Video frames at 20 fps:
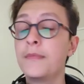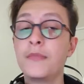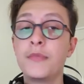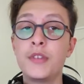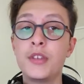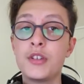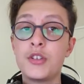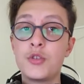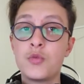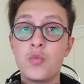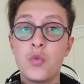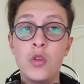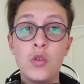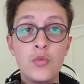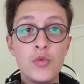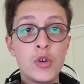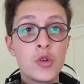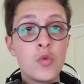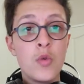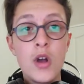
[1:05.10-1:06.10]
This will
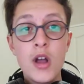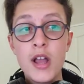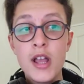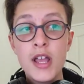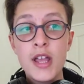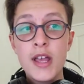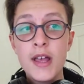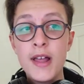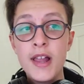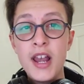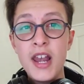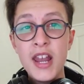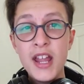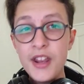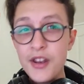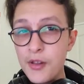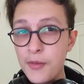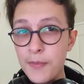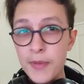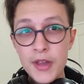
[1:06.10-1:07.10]
require a
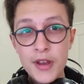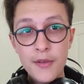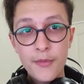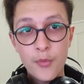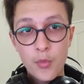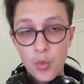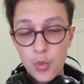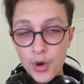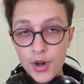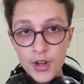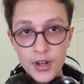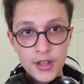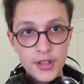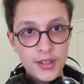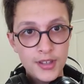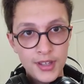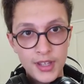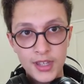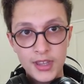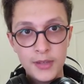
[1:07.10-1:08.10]
little bit of work
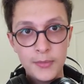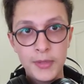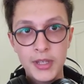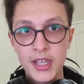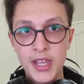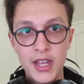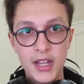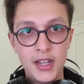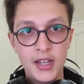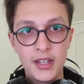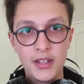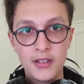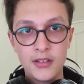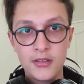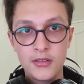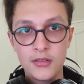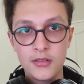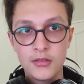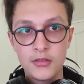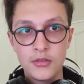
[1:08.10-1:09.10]
in the
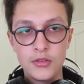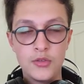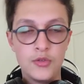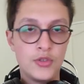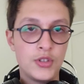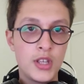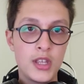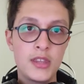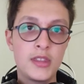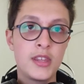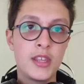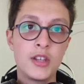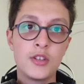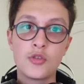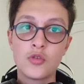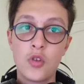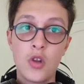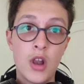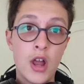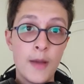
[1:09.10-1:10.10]
beginning to set things
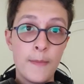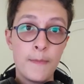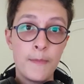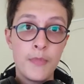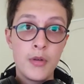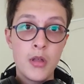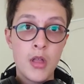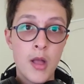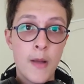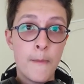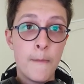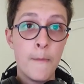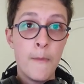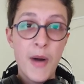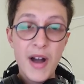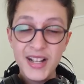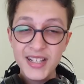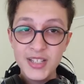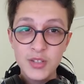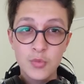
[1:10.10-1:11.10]
all up,
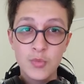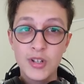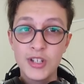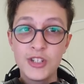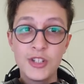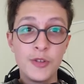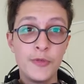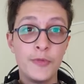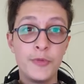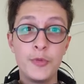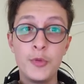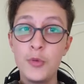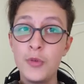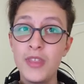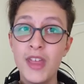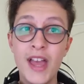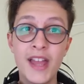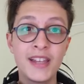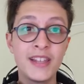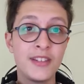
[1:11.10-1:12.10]
but once you do
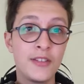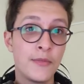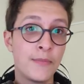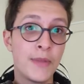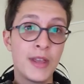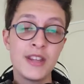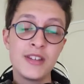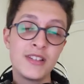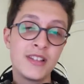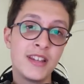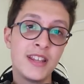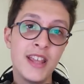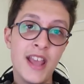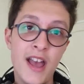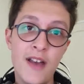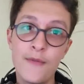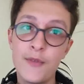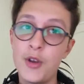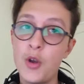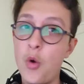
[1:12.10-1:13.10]
that, you basically
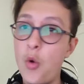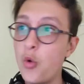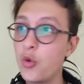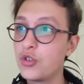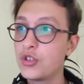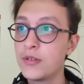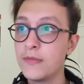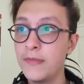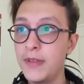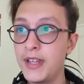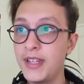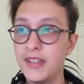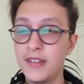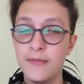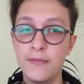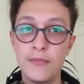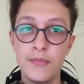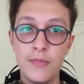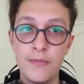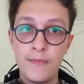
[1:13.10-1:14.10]
have an
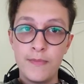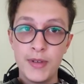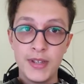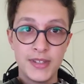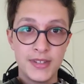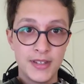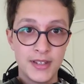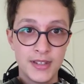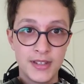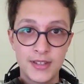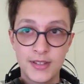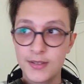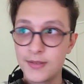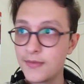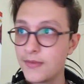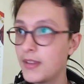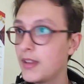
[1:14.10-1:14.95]
automated business.